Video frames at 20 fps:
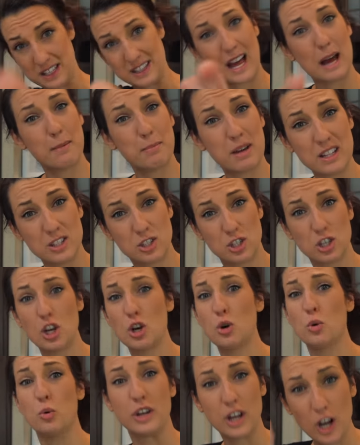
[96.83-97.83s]
and that means
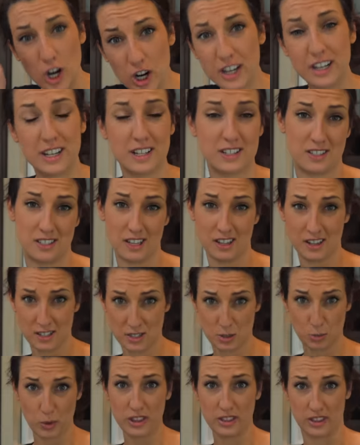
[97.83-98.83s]
you're gonna see
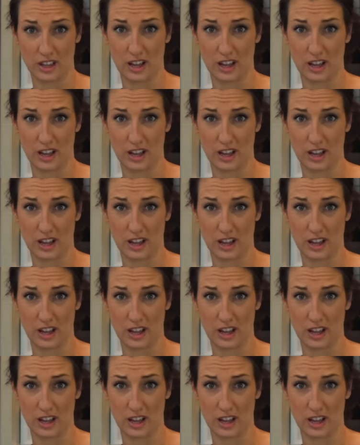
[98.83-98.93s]
this with